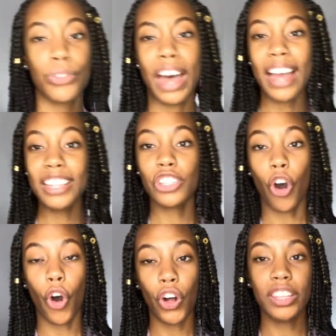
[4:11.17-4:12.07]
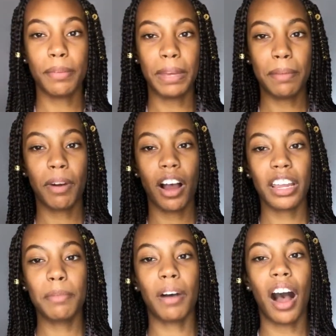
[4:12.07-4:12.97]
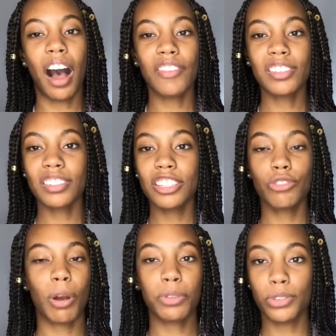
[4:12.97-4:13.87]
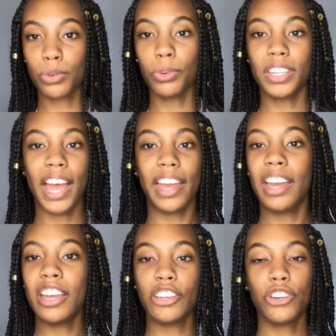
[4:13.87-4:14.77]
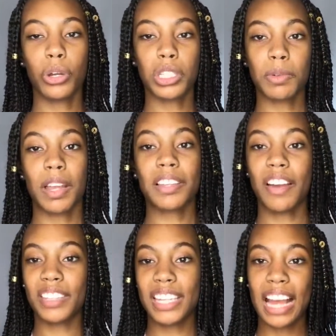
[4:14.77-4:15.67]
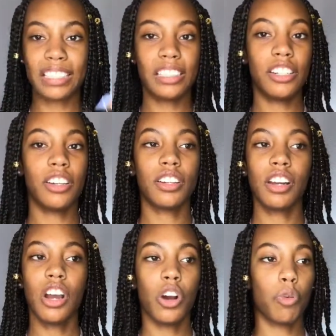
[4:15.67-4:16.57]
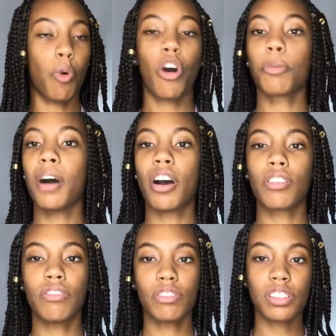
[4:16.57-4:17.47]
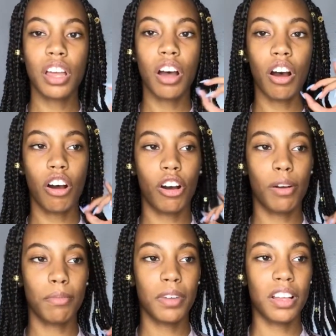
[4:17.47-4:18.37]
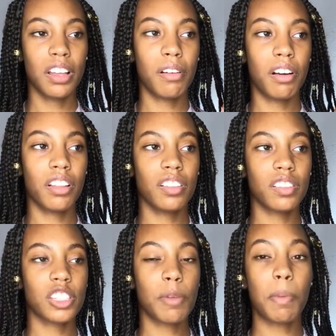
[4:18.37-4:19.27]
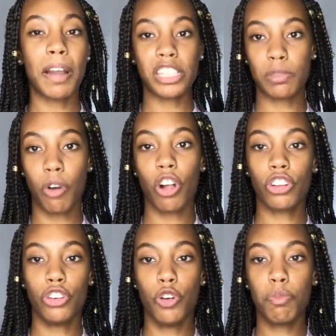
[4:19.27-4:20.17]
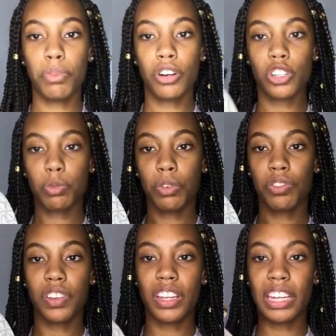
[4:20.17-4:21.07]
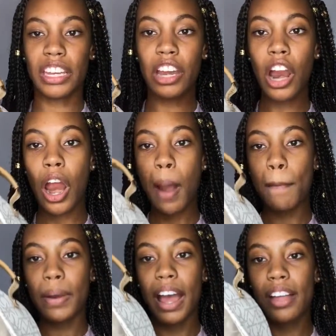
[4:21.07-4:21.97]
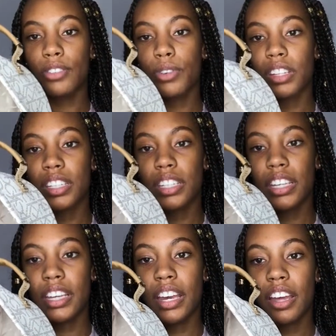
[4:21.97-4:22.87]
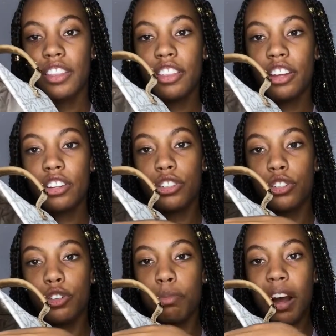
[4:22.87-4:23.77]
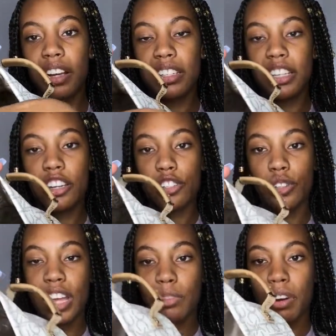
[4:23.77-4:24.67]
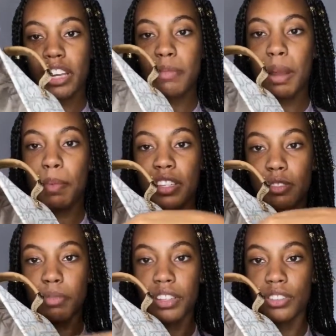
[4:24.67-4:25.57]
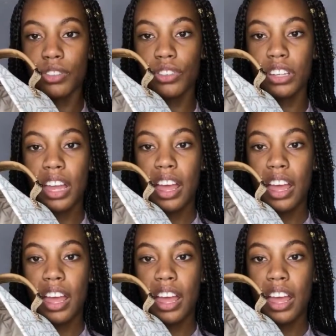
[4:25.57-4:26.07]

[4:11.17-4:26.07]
that is all in the main pocket, but obviously throughout the school day, you know, sometimes I have snacks in here, water bottles, some of my smaller notebooks will fit in here. But as you can see, there's two pockets here, so that's where I keep my pens and pencils.